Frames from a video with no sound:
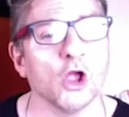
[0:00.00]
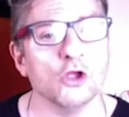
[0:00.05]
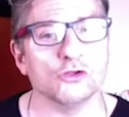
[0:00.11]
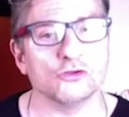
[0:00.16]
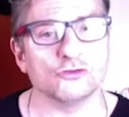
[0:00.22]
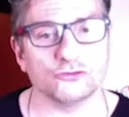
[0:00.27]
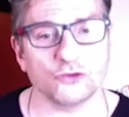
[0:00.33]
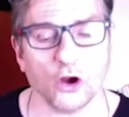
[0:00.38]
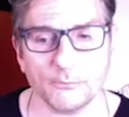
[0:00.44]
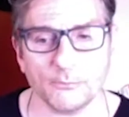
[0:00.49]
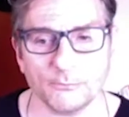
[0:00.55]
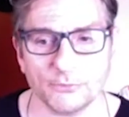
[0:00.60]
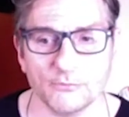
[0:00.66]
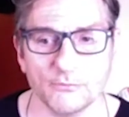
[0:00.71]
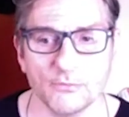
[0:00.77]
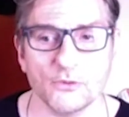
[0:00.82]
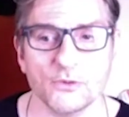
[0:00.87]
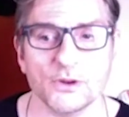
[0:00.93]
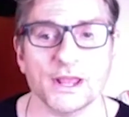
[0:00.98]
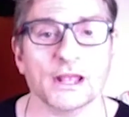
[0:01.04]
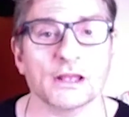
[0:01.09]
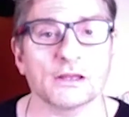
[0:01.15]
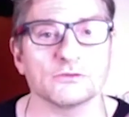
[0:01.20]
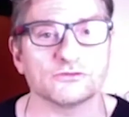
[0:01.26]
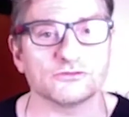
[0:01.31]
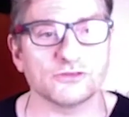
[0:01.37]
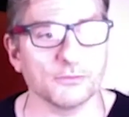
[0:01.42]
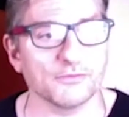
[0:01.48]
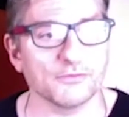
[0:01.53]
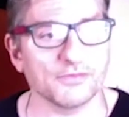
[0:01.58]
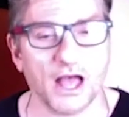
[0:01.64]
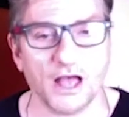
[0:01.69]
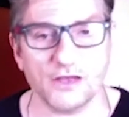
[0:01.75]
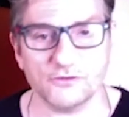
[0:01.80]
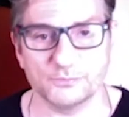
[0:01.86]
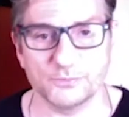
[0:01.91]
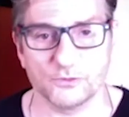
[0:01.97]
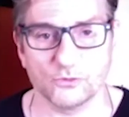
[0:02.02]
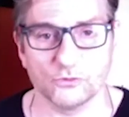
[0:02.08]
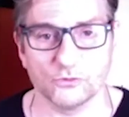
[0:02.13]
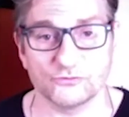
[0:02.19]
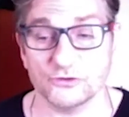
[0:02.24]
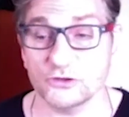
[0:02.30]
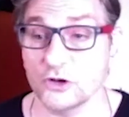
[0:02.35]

Start promoting some of the hospitals.